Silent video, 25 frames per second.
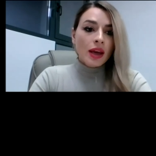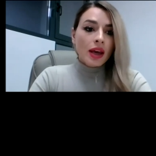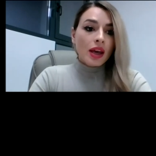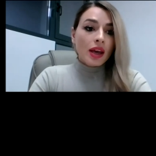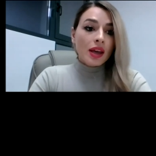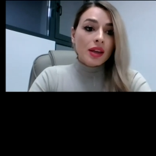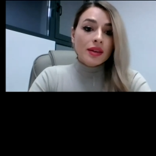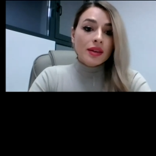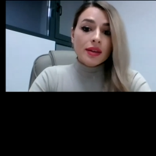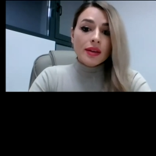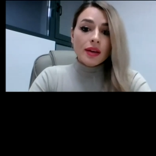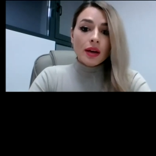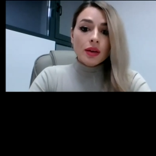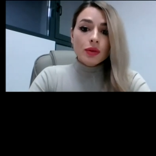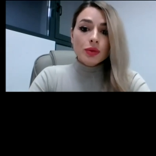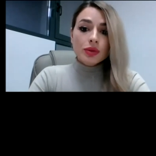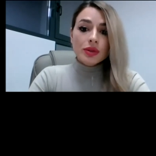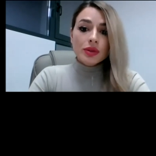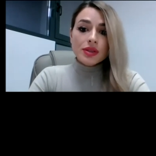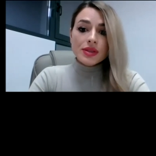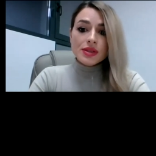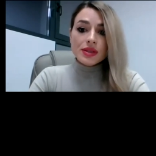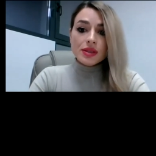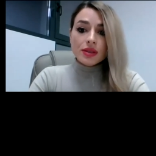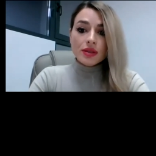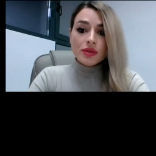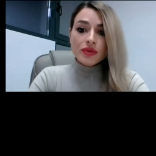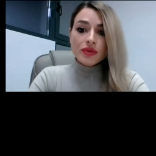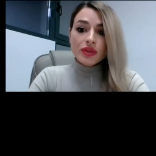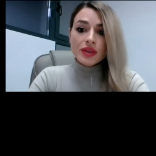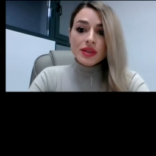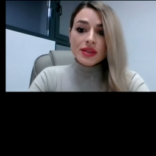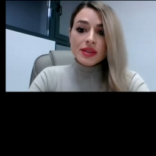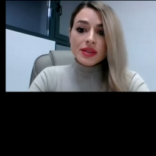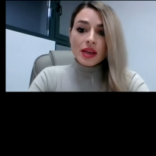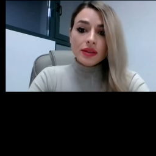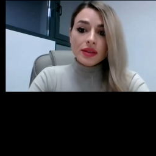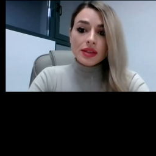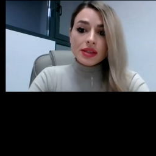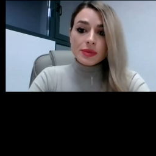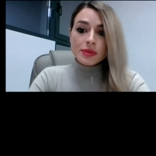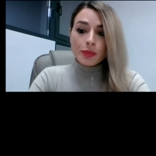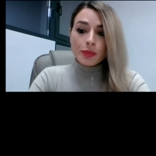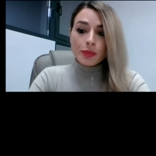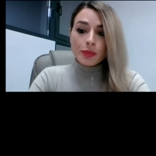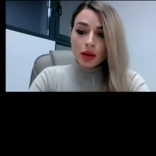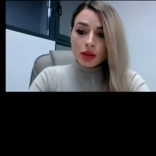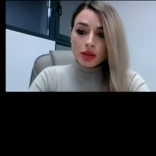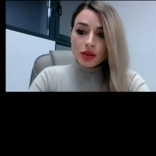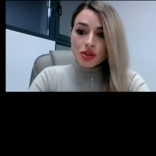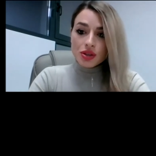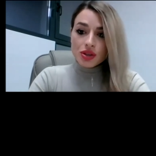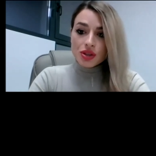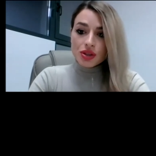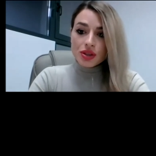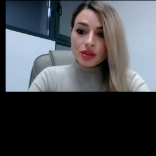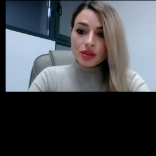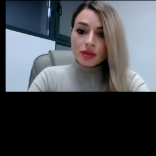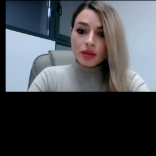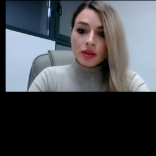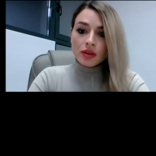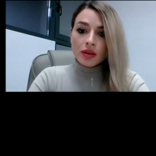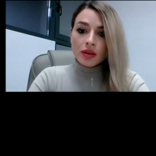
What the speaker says: and the outer surface that is polished